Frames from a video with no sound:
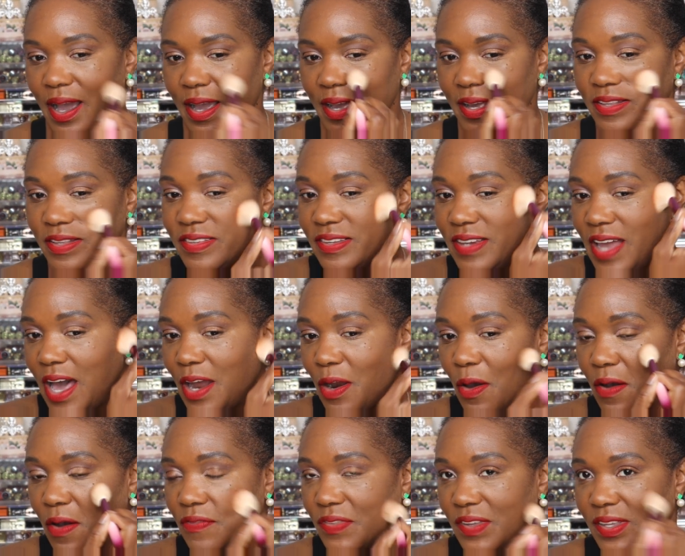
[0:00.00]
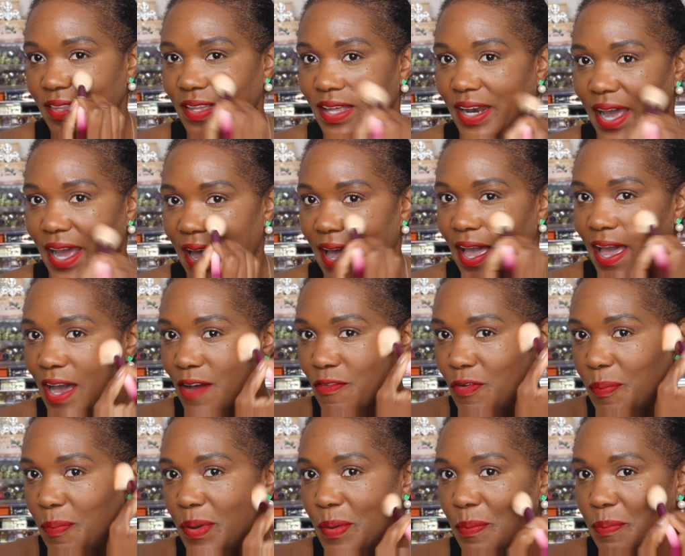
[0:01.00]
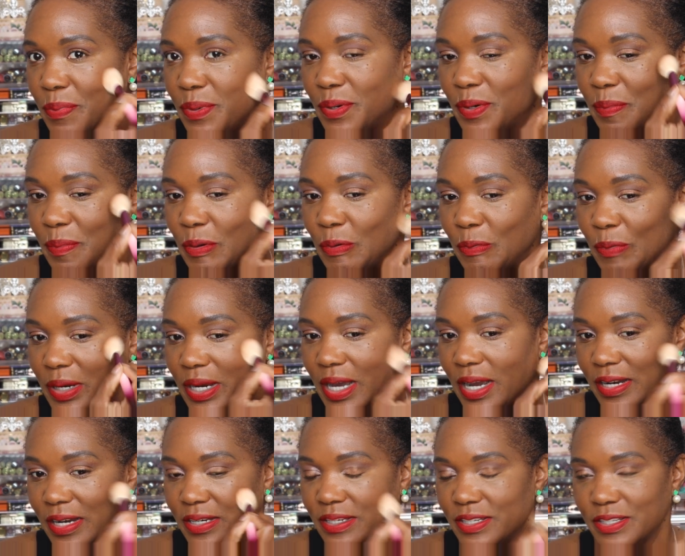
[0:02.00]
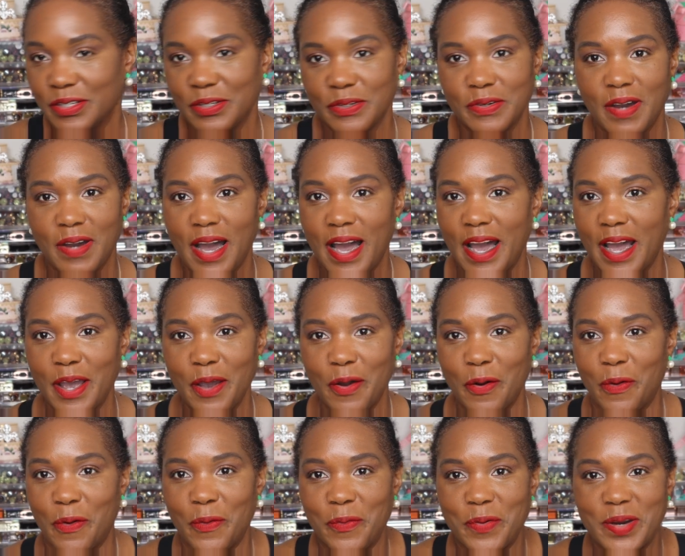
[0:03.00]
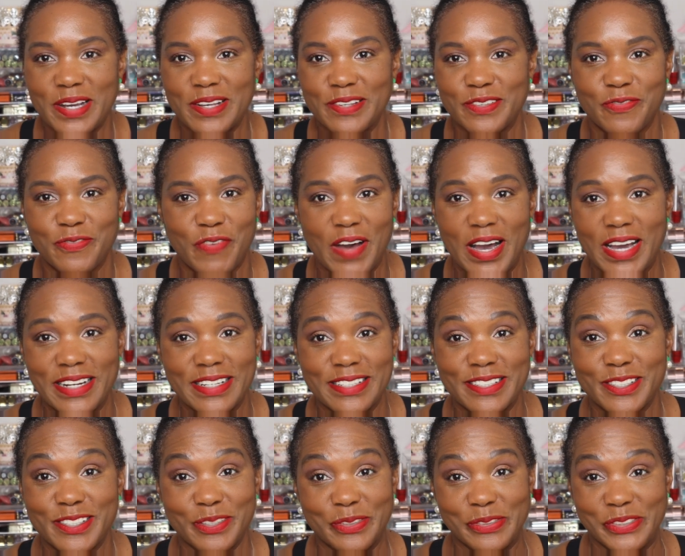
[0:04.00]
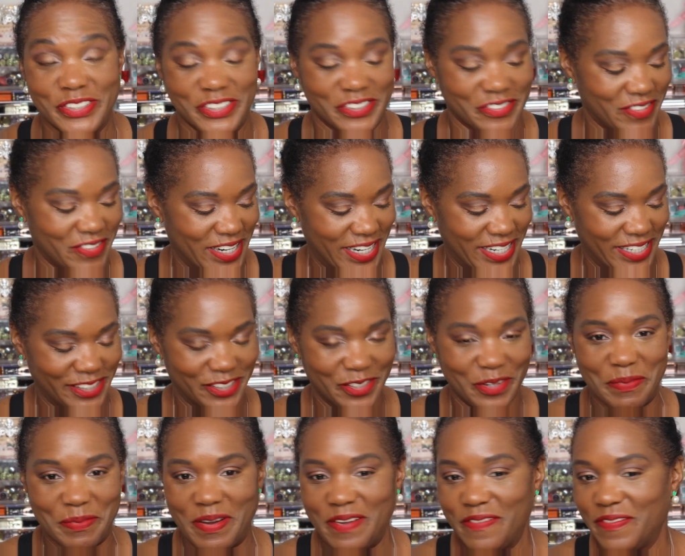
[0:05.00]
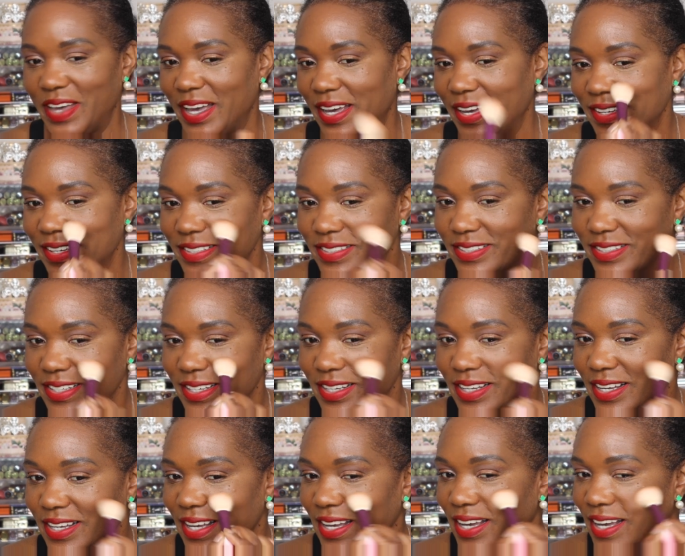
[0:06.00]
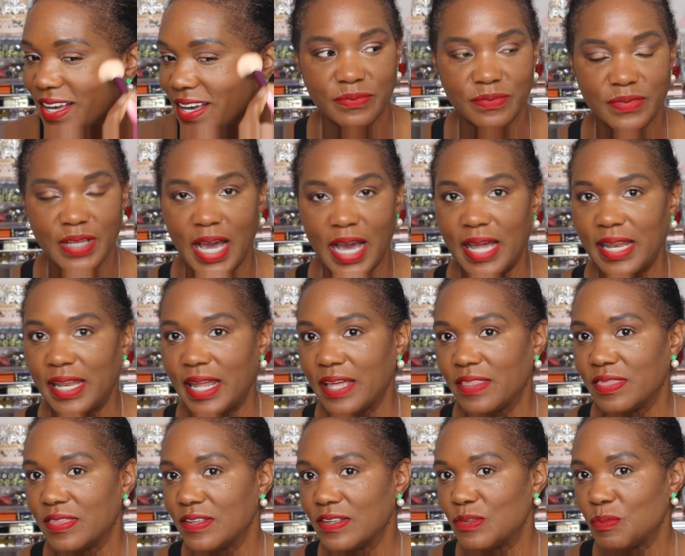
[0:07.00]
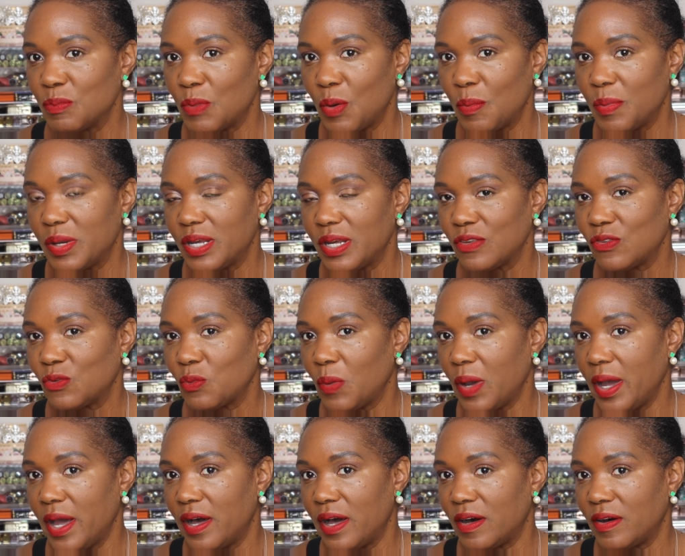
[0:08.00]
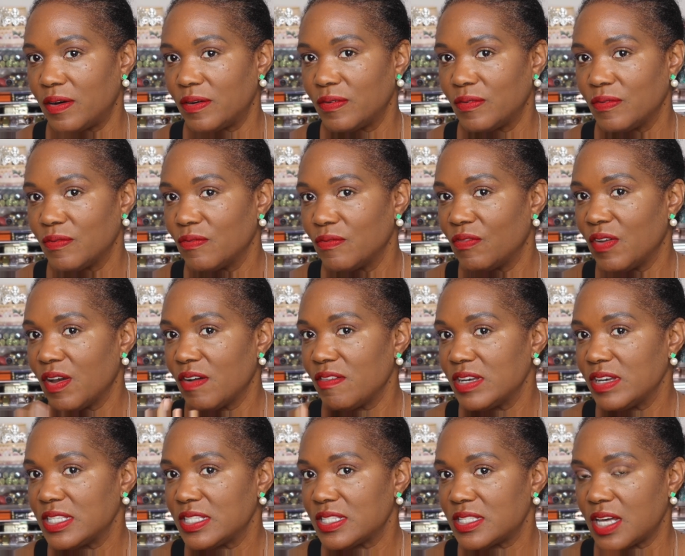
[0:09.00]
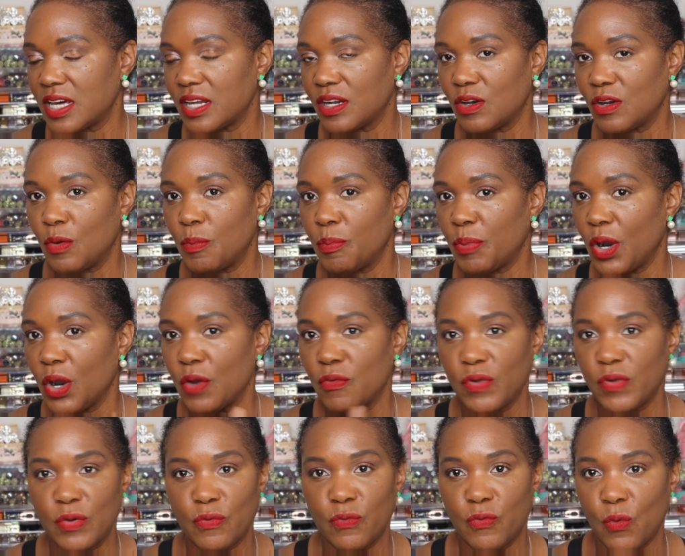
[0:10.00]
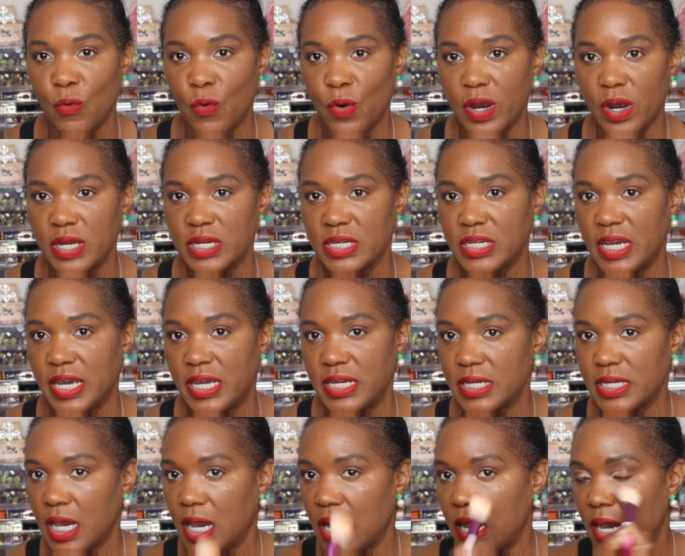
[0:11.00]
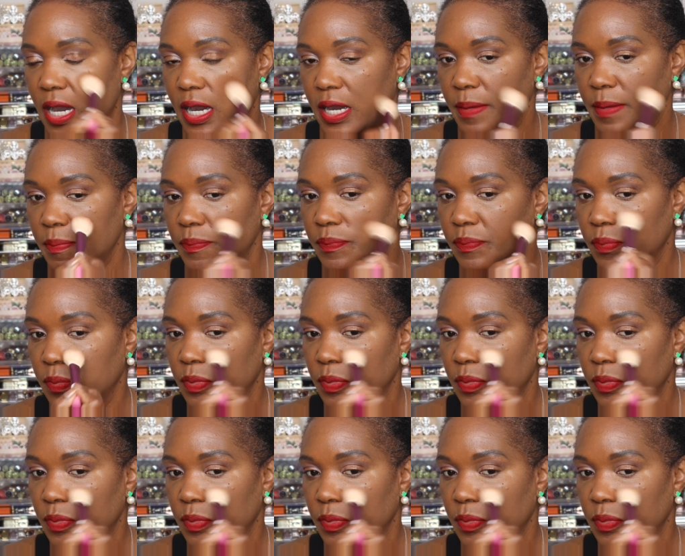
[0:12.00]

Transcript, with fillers: It's not often that I have a pimple, but when I do, I always find it so strange on my face. I like this moment as well. Very subtle, perfect for daytime.